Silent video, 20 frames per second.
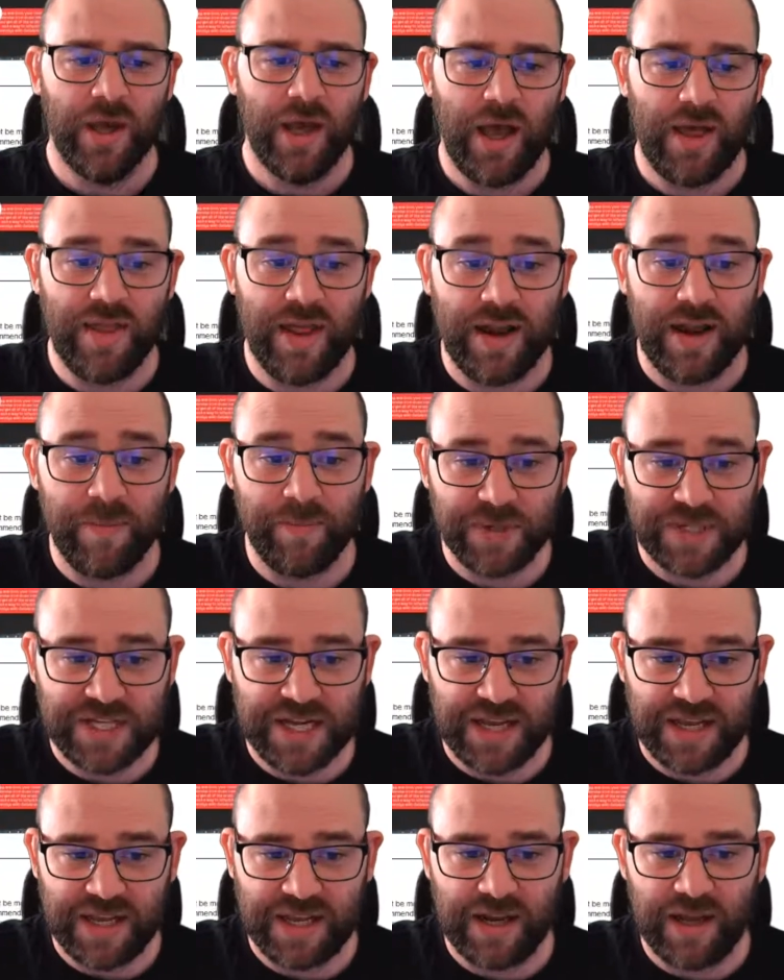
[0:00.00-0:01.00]
And then in
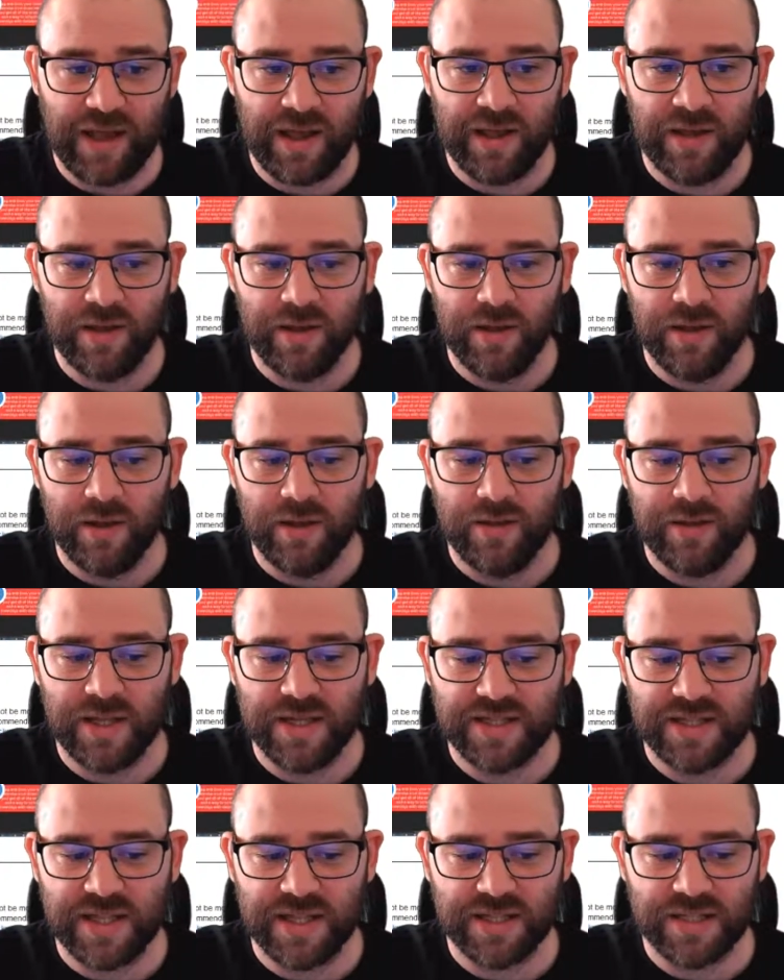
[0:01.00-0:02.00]
particular,
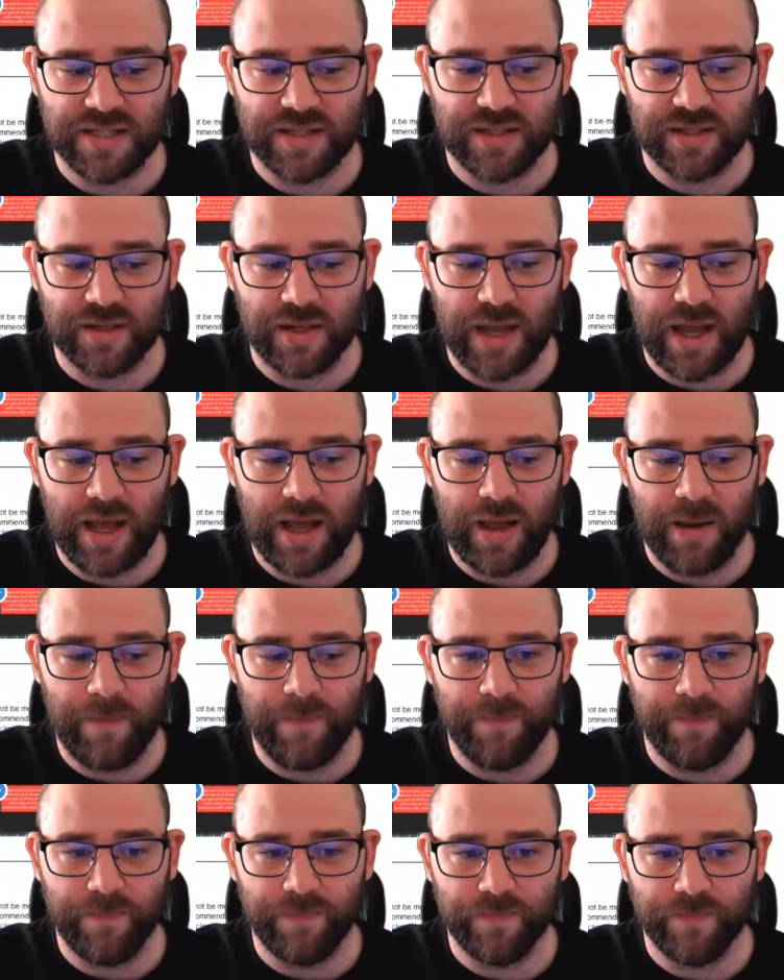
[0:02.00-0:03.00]
there's this
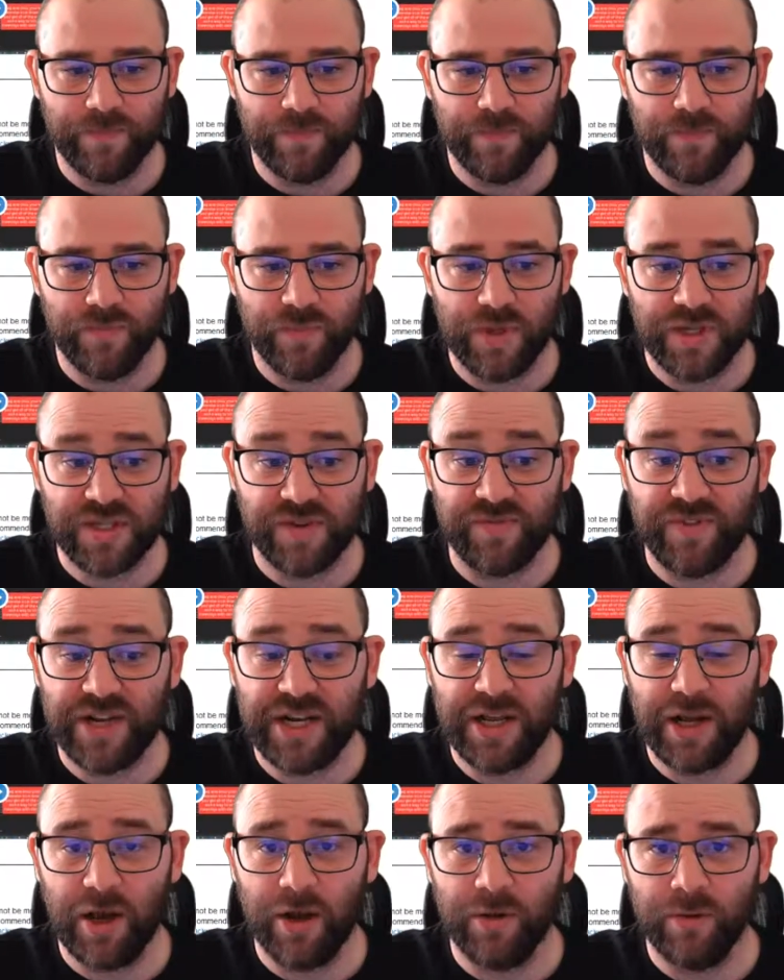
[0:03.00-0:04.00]
there's a
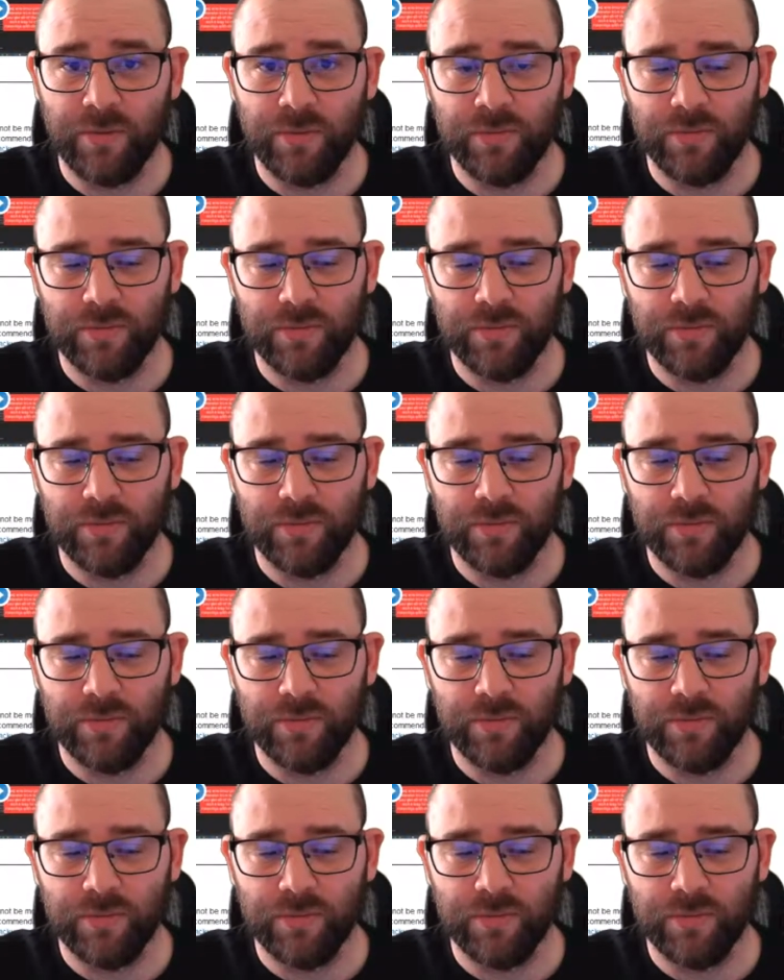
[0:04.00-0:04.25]
video